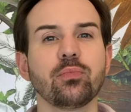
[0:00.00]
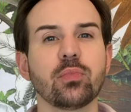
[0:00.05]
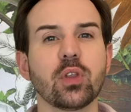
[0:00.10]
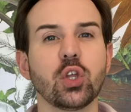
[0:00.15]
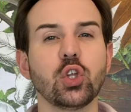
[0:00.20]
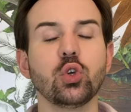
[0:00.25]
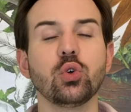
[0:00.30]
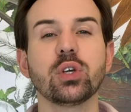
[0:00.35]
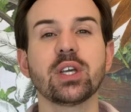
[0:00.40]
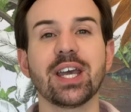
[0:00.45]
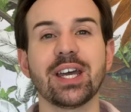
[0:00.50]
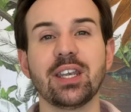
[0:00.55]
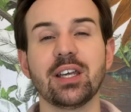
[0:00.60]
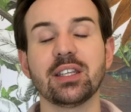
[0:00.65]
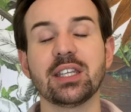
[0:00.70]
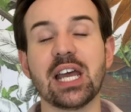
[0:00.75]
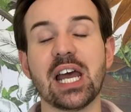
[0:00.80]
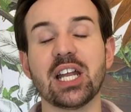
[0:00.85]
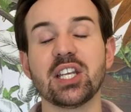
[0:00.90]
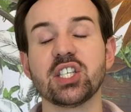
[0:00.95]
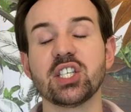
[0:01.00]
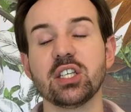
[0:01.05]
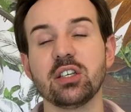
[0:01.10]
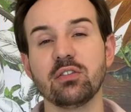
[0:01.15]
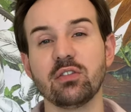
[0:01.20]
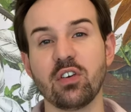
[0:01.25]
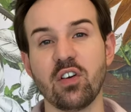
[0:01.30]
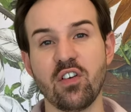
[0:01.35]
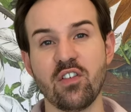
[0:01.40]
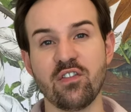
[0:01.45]
you cannot
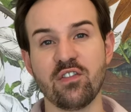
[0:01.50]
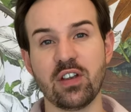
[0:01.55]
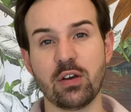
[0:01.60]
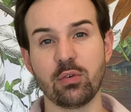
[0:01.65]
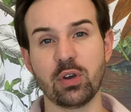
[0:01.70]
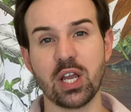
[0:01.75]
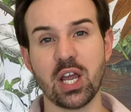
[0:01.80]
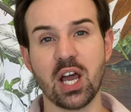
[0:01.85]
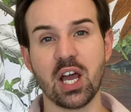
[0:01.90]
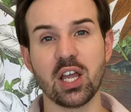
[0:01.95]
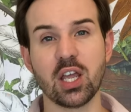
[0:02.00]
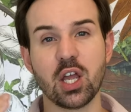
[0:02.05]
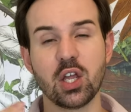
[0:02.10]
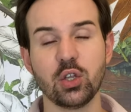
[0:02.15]
achieve a very high